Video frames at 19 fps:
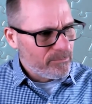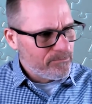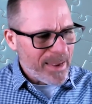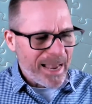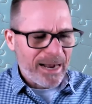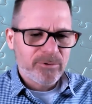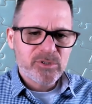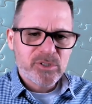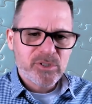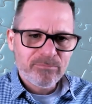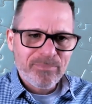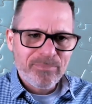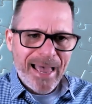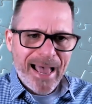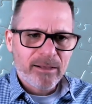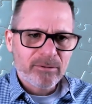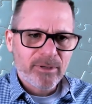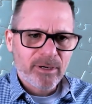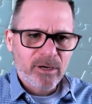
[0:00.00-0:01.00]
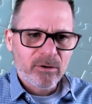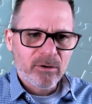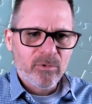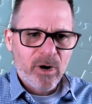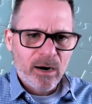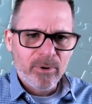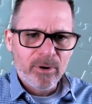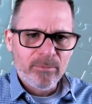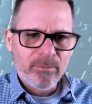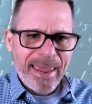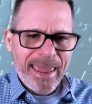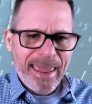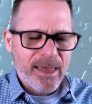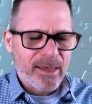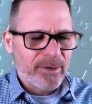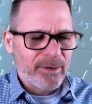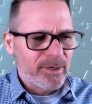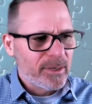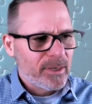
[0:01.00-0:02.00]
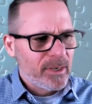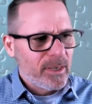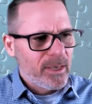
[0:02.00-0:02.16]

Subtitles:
bouncing back like a rubber band.